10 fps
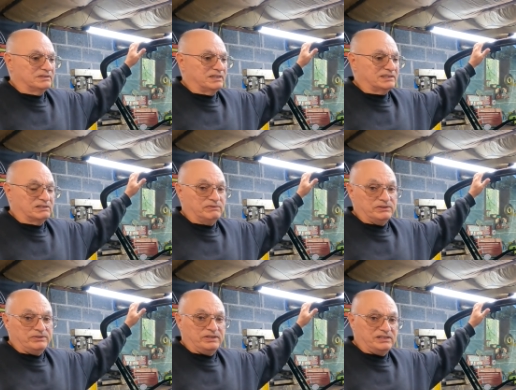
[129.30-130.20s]
Lots of
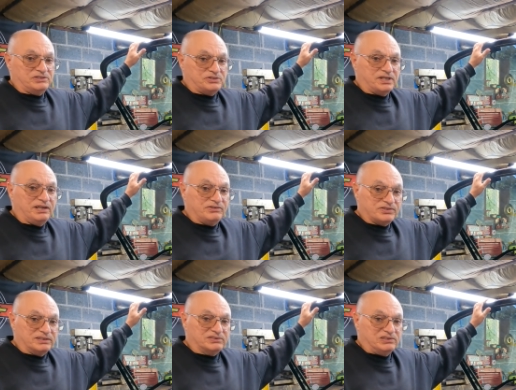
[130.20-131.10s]
other things
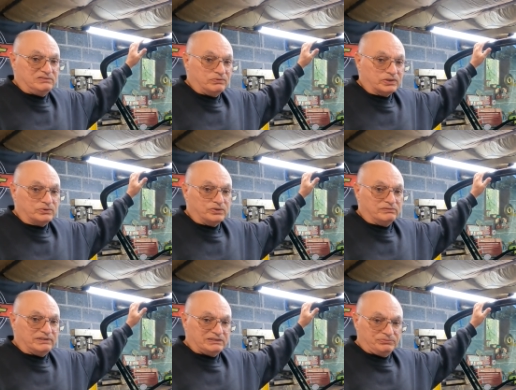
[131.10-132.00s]
changed on the C4
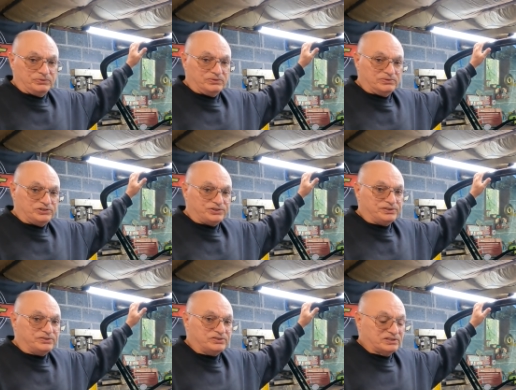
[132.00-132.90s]
Corvette through all those
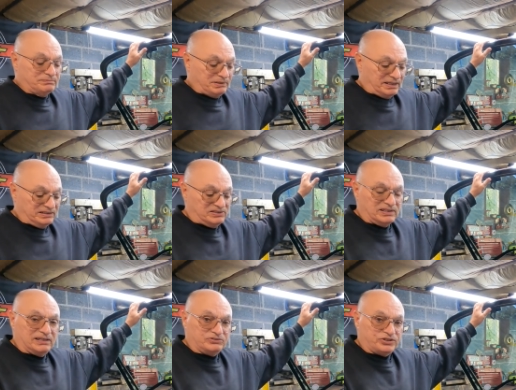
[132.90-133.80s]
years. The body
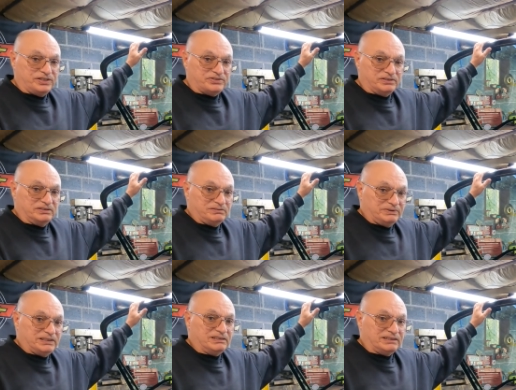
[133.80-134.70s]
style changed a little
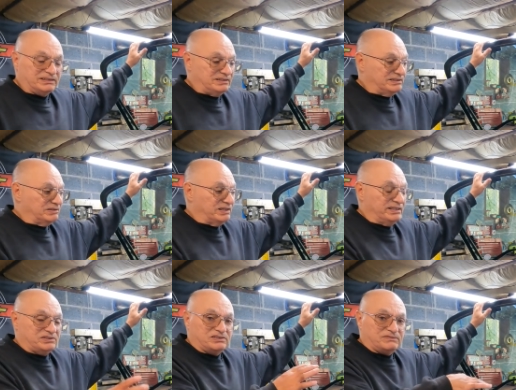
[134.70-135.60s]
bit, like the tail
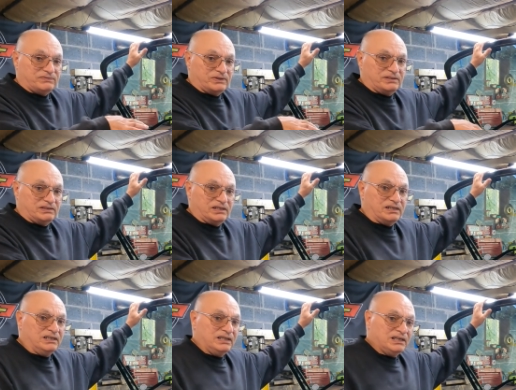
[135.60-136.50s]
lights in the front
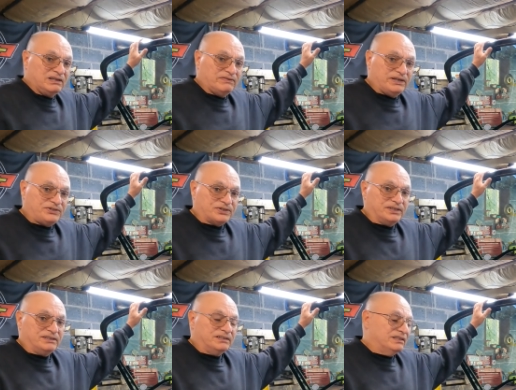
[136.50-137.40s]

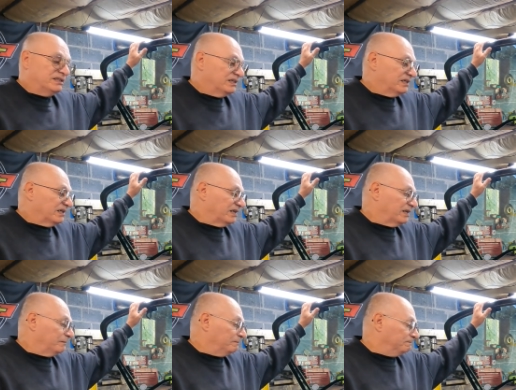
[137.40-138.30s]
fascia. The